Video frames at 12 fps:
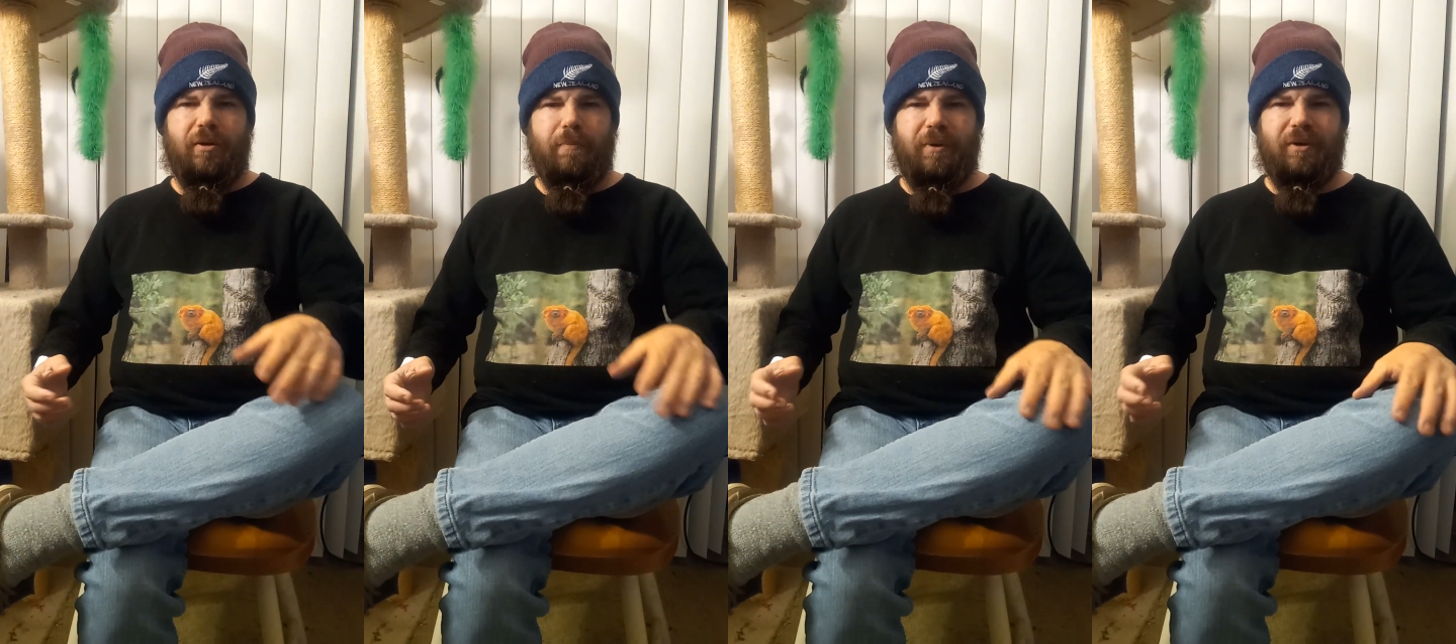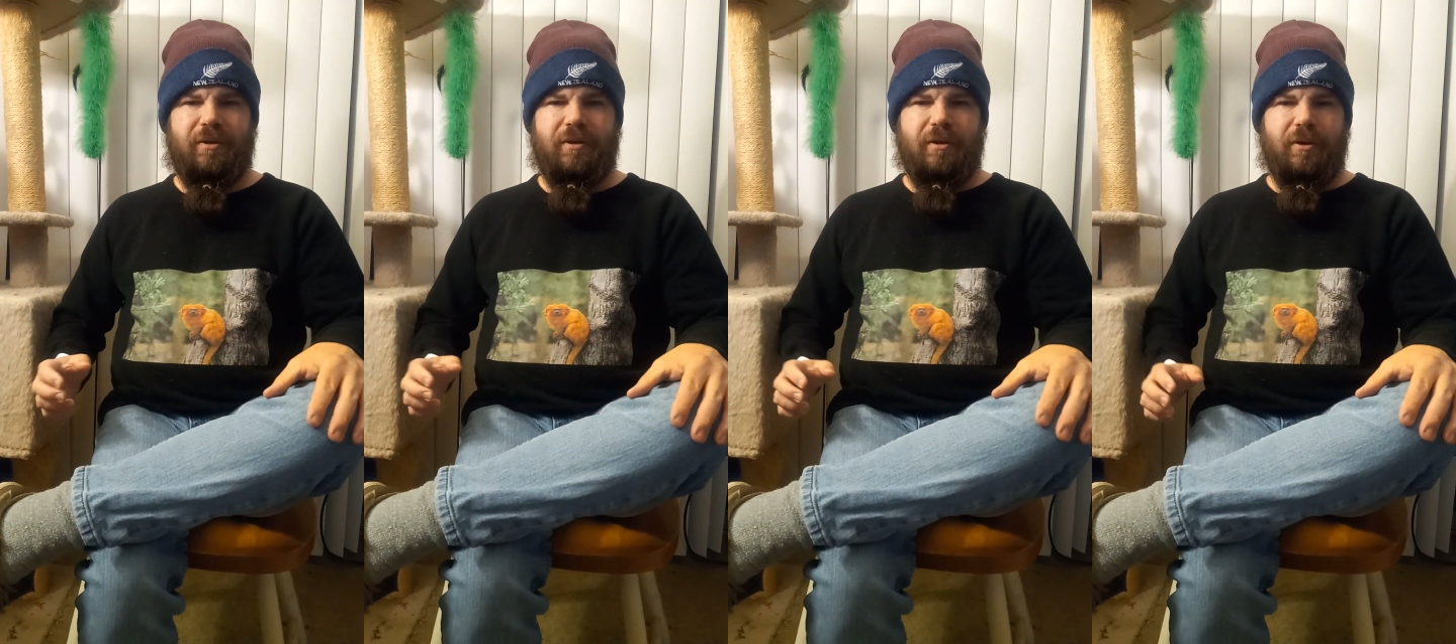
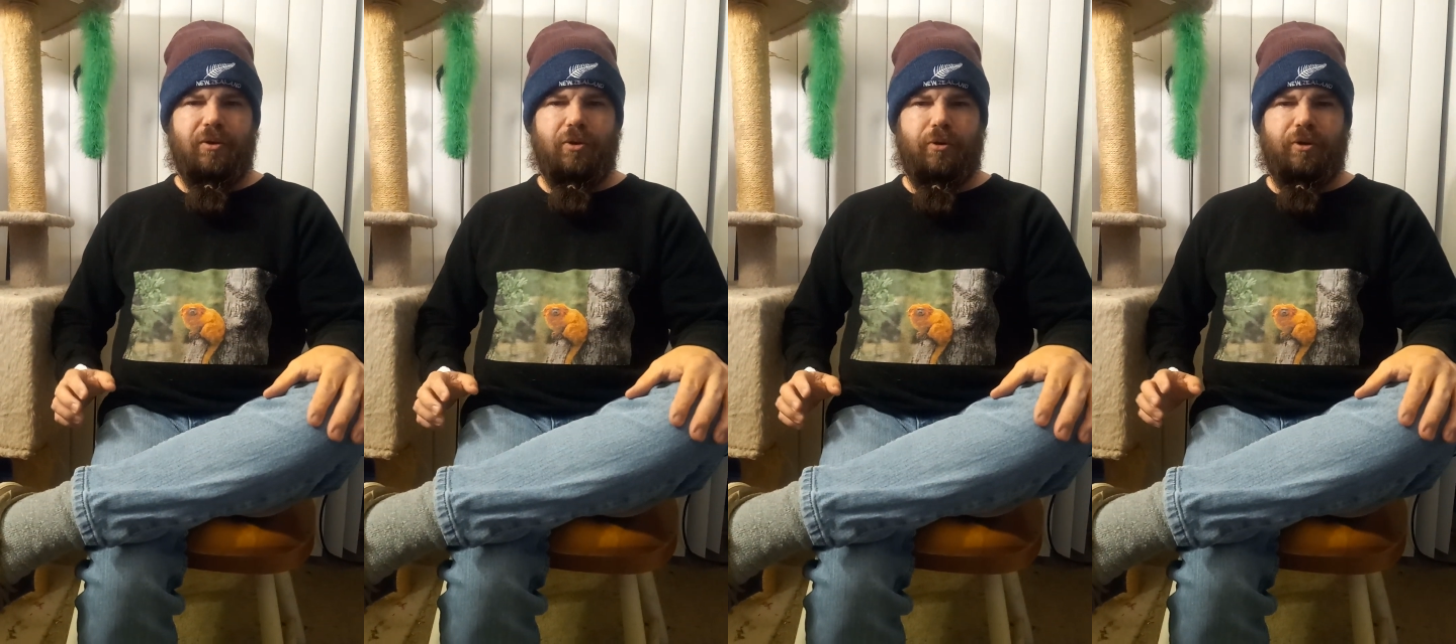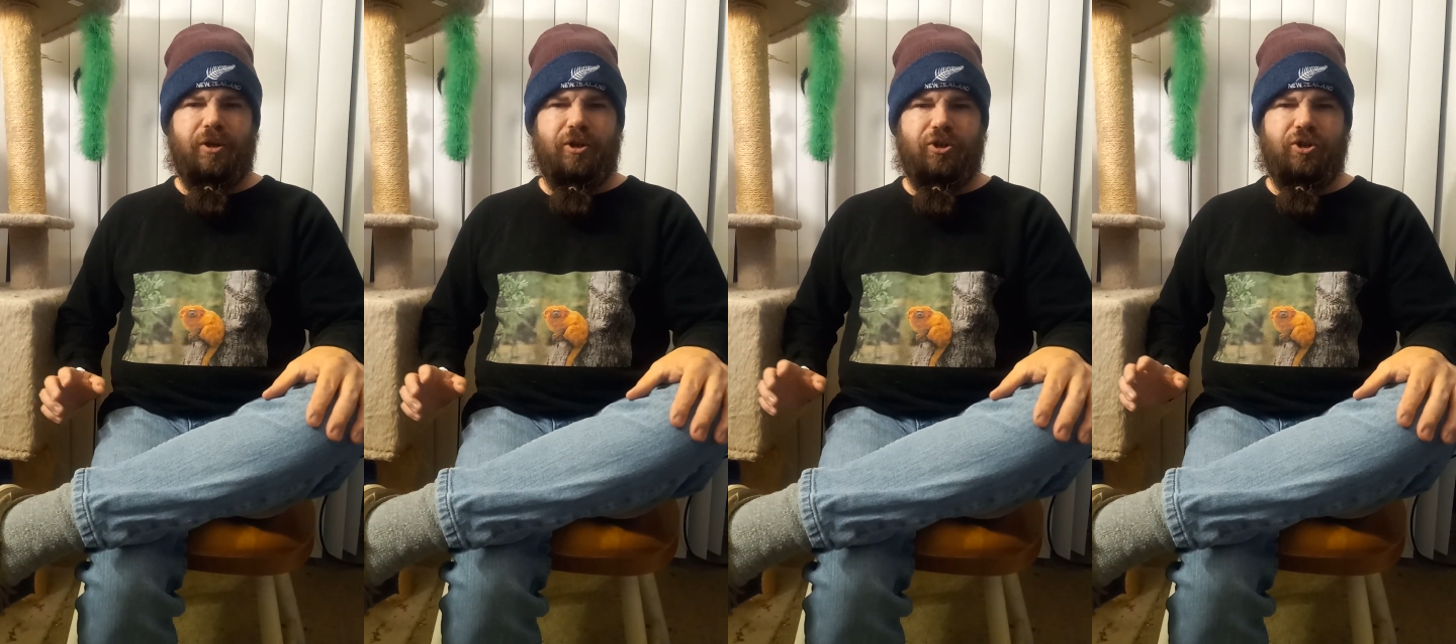but
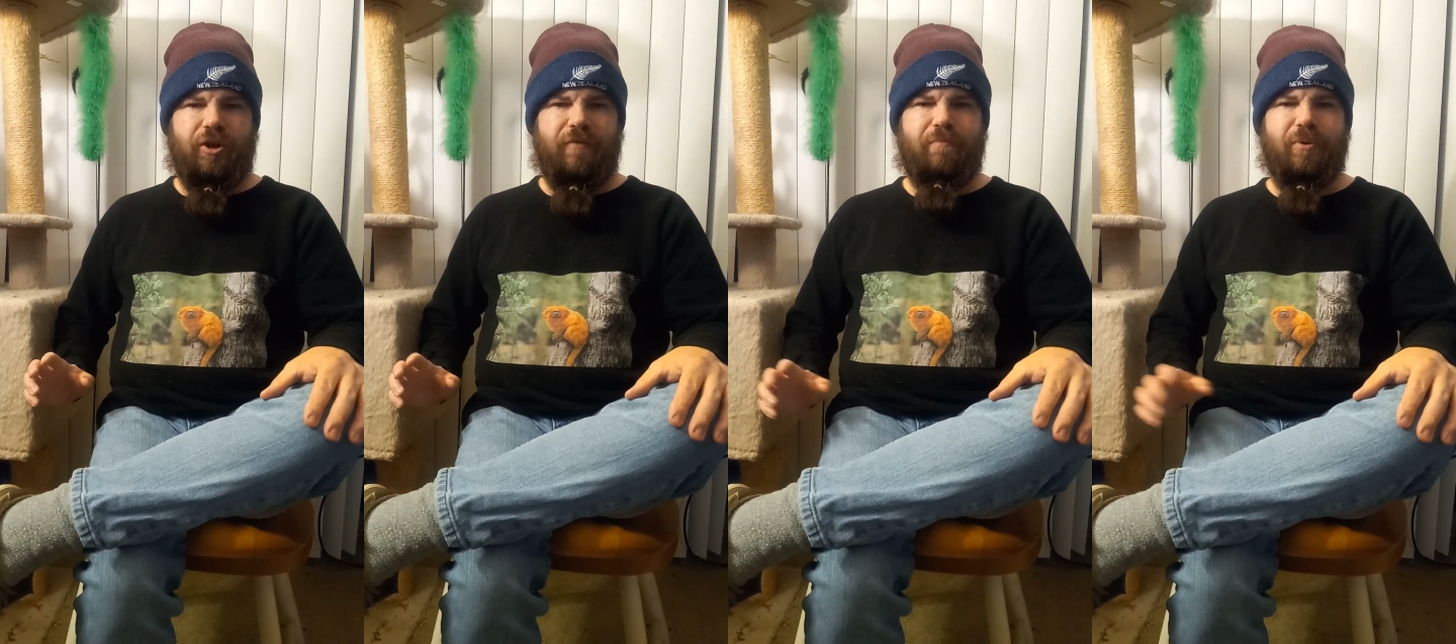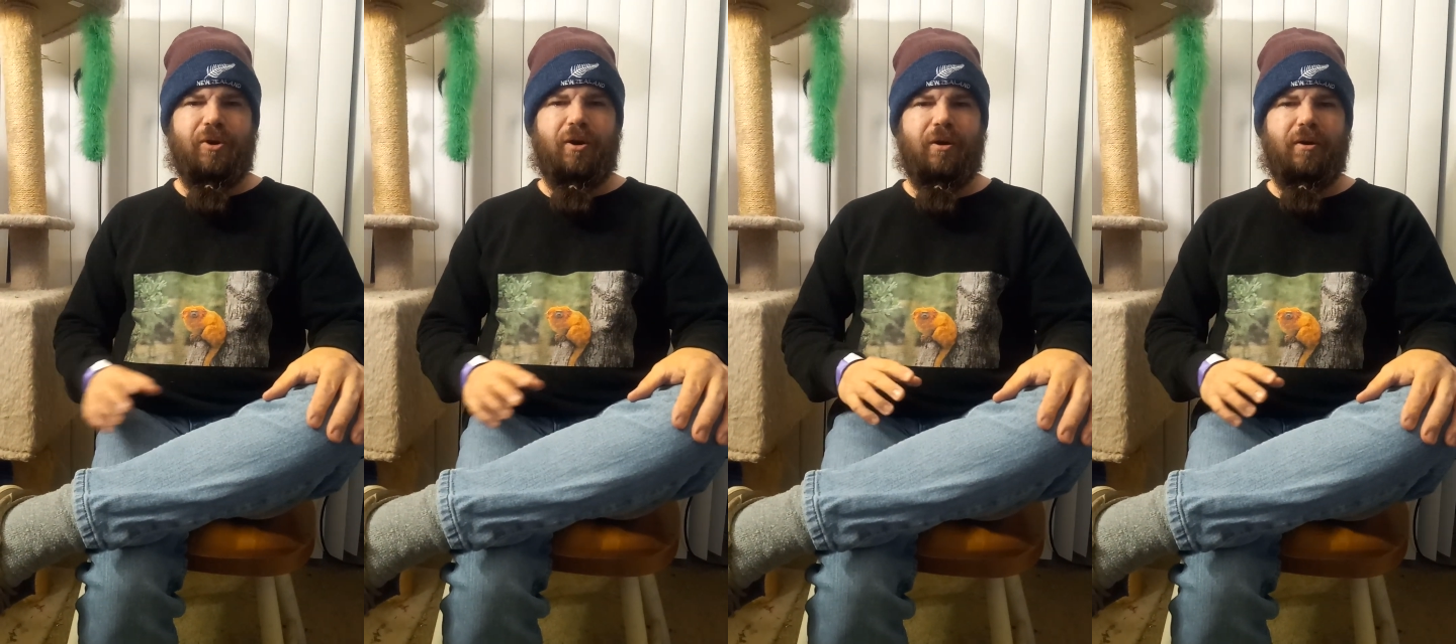Nuria shoved
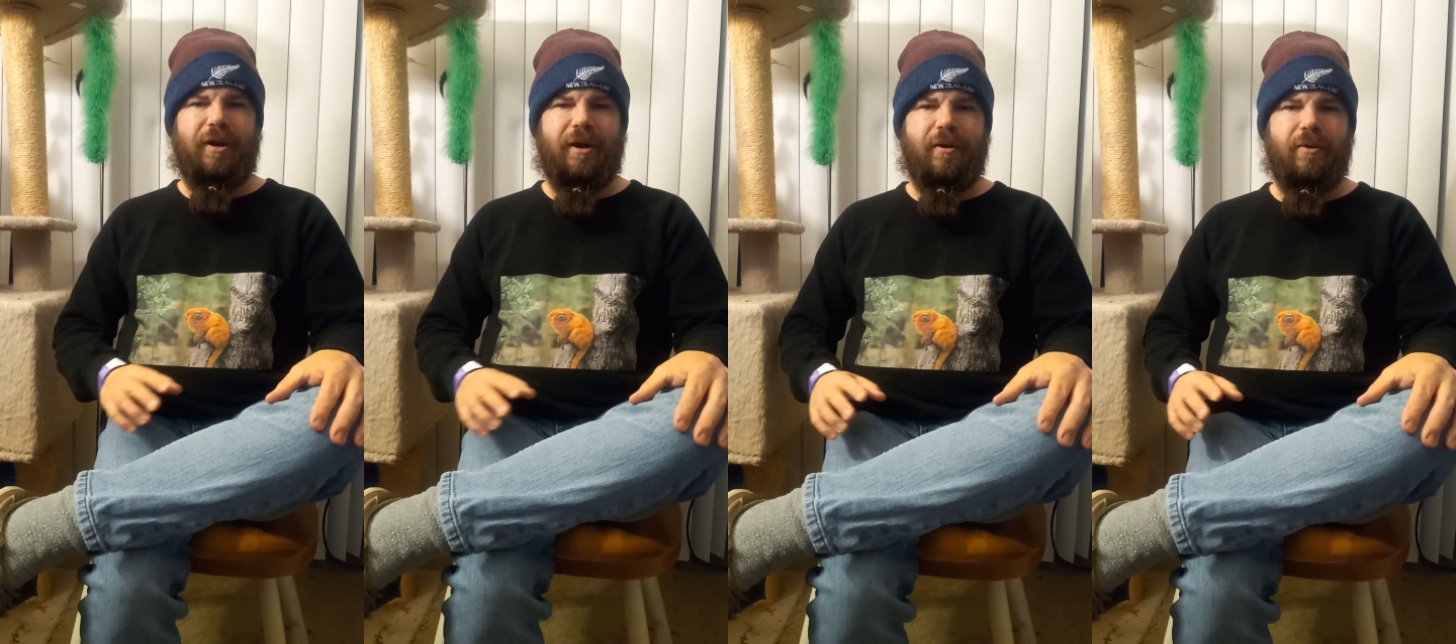Picard out